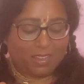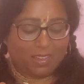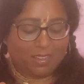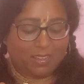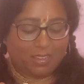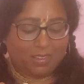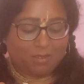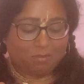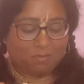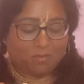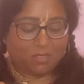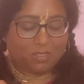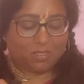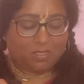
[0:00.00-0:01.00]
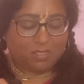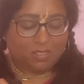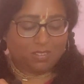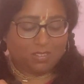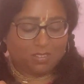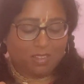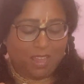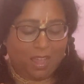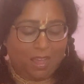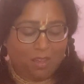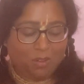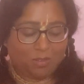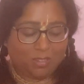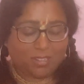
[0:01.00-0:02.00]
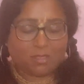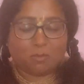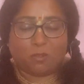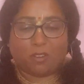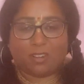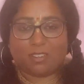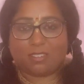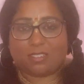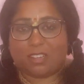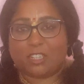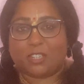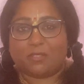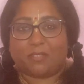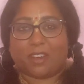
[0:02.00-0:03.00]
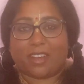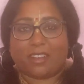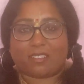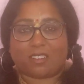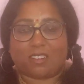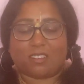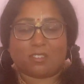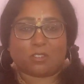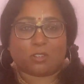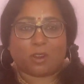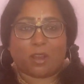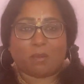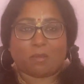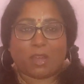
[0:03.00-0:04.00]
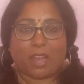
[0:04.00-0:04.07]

Um, now let's move on to sage advice on Instagram.